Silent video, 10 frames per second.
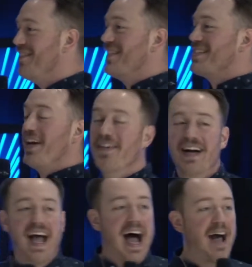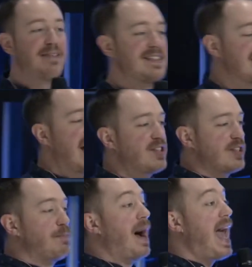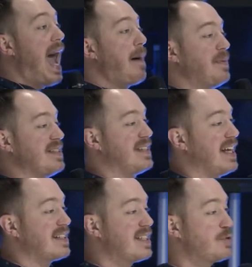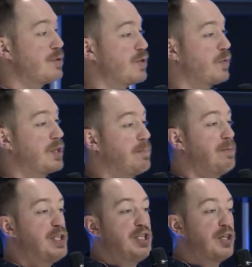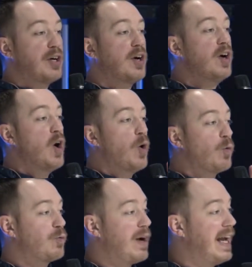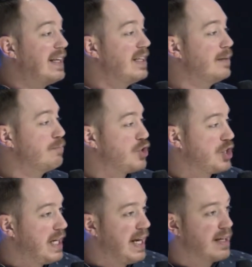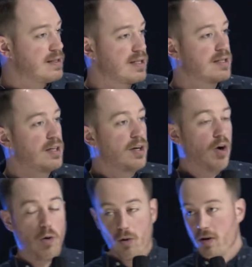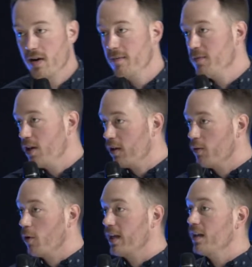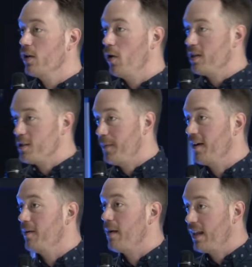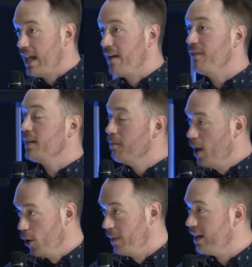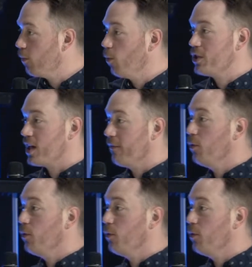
So I just by happenstance, this was pure random chance, or you know, the working of the Holy Spirit in my life at the moment, whichever